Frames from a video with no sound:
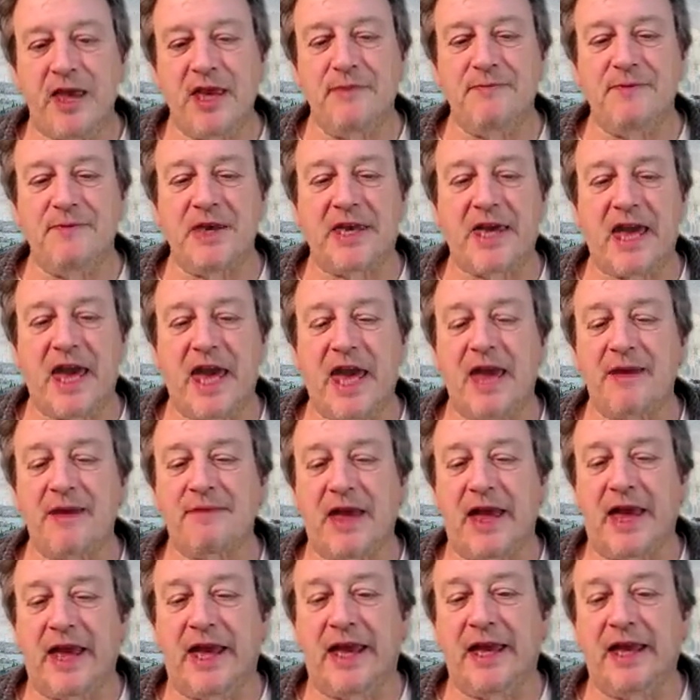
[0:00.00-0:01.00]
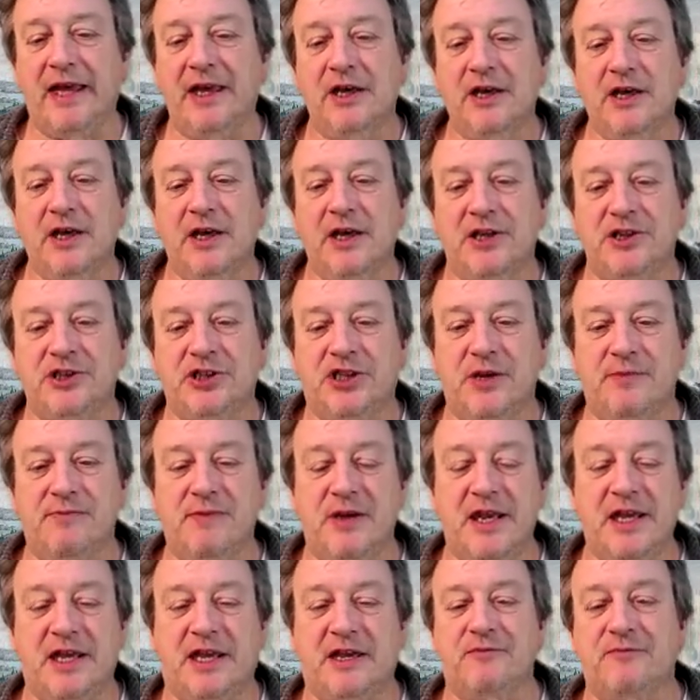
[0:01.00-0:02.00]
He became a
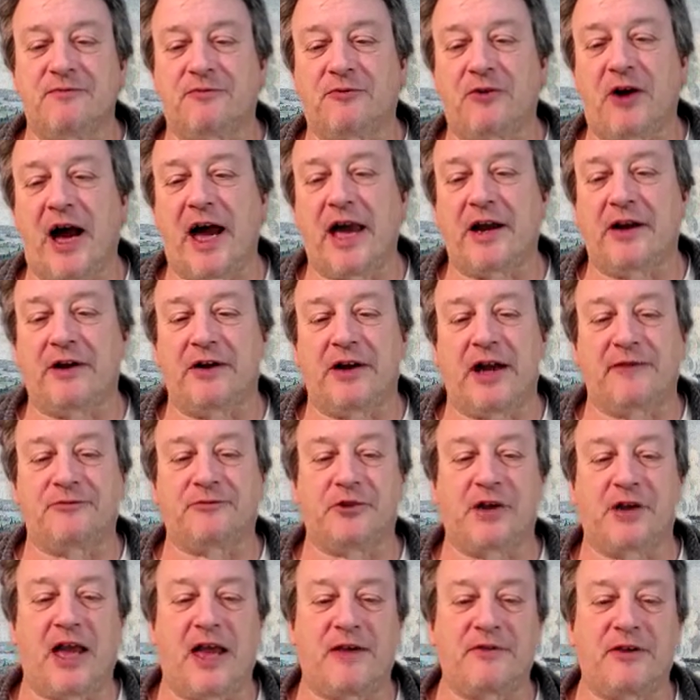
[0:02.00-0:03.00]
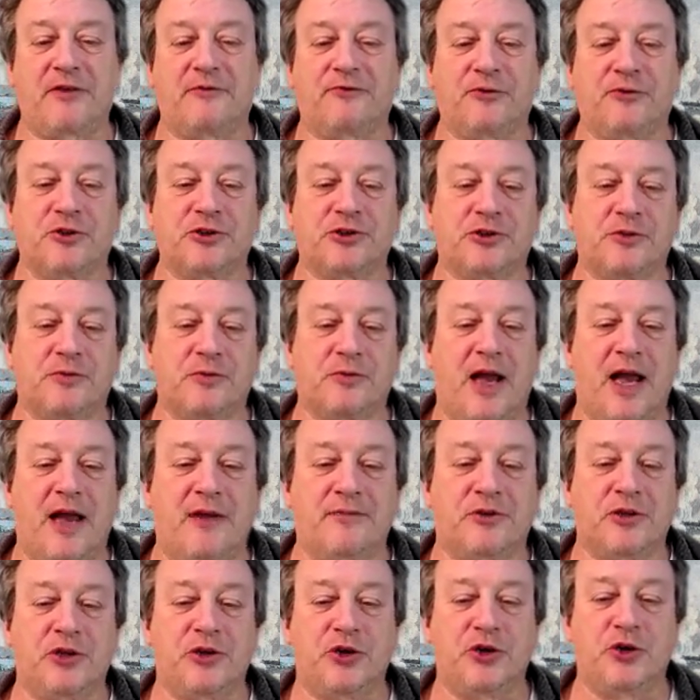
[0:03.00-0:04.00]
Dominican friar after having first
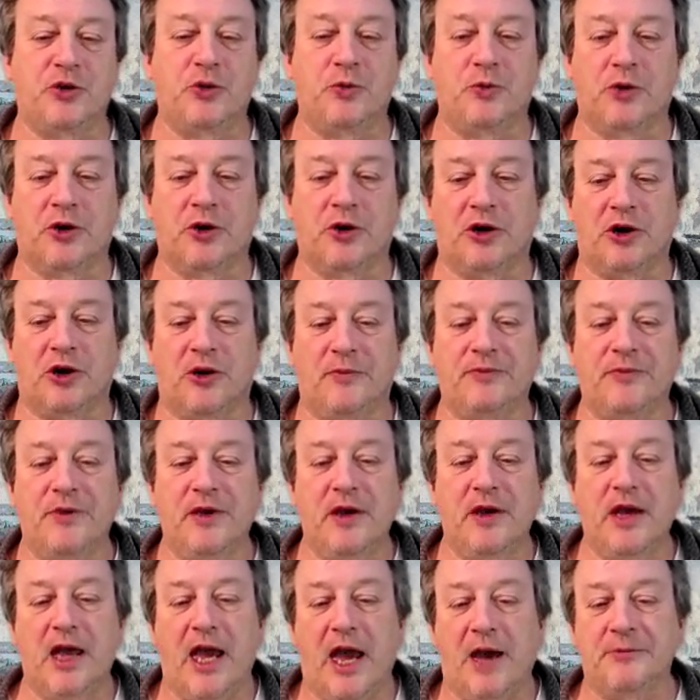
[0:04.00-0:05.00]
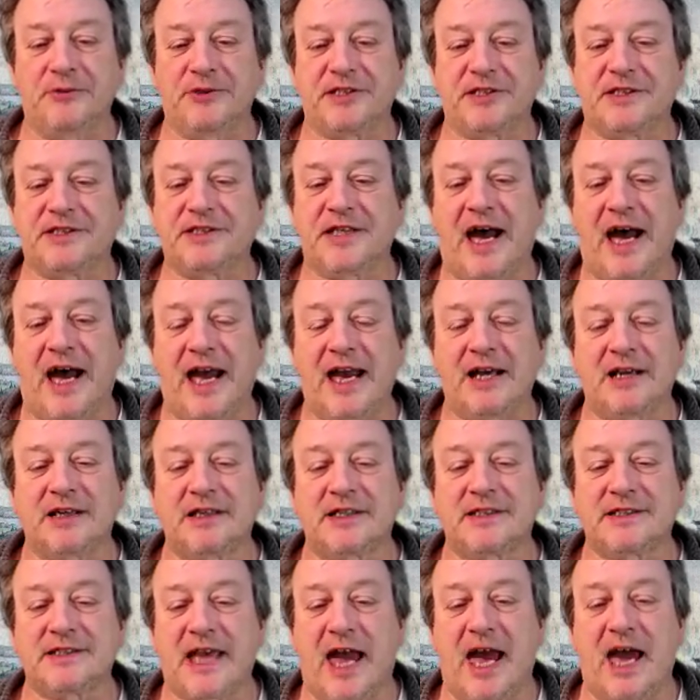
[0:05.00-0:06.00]
arrived in the New World and was a
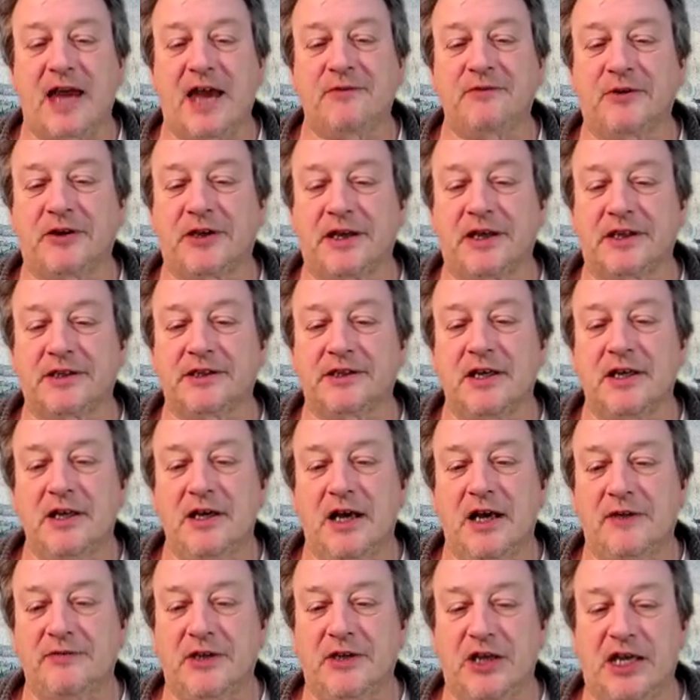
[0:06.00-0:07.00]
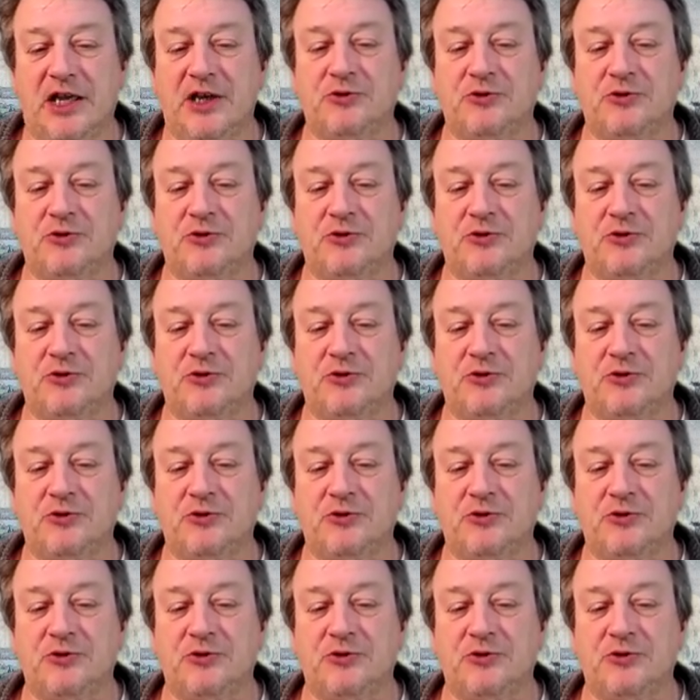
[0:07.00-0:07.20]
tireless advocate of the